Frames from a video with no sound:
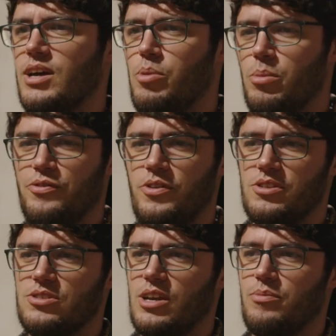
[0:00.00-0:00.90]
put my
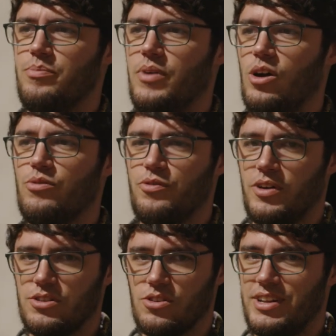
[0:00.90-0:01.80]
first set of over
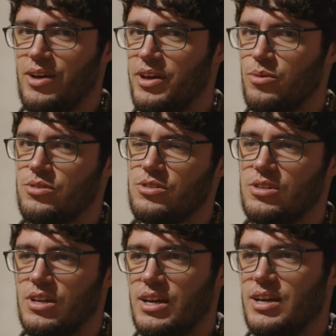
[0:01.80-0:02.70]
fenders on. Now that
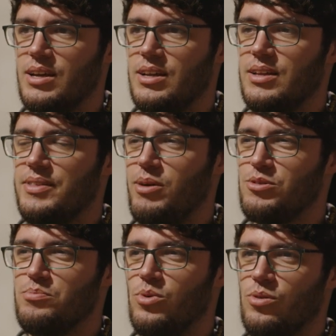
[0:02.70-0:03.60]
was
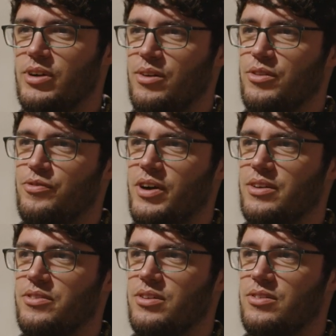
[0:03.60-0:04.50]
more out of the
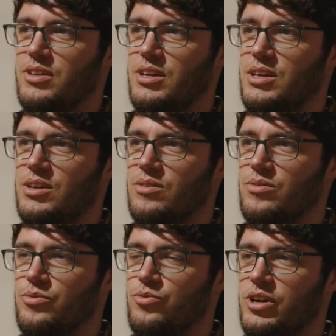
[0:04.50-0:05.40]
fact that the
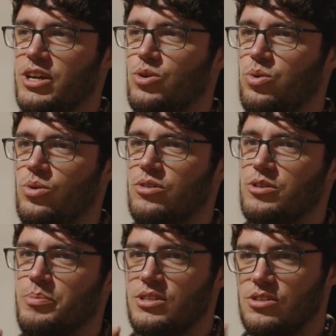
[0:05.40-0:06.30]
rear quarter
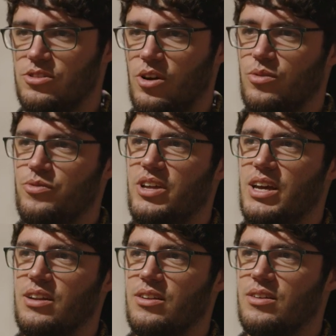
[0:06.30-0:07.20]
had been stoved
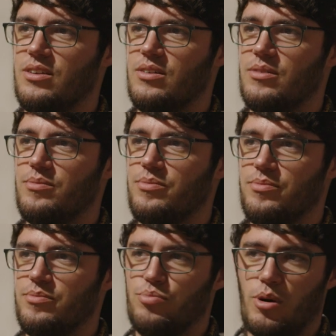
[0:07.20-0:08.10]
in,
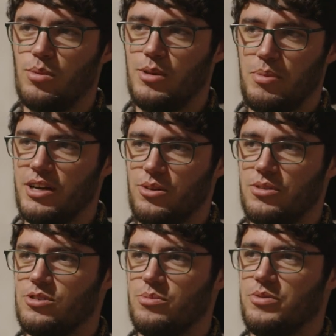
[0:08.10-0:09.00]
probably by
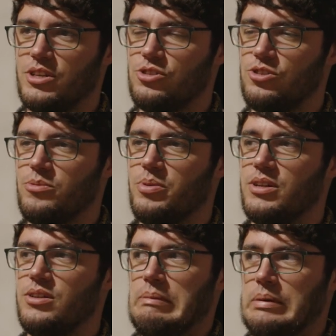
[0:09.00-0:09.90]
doing something stupid.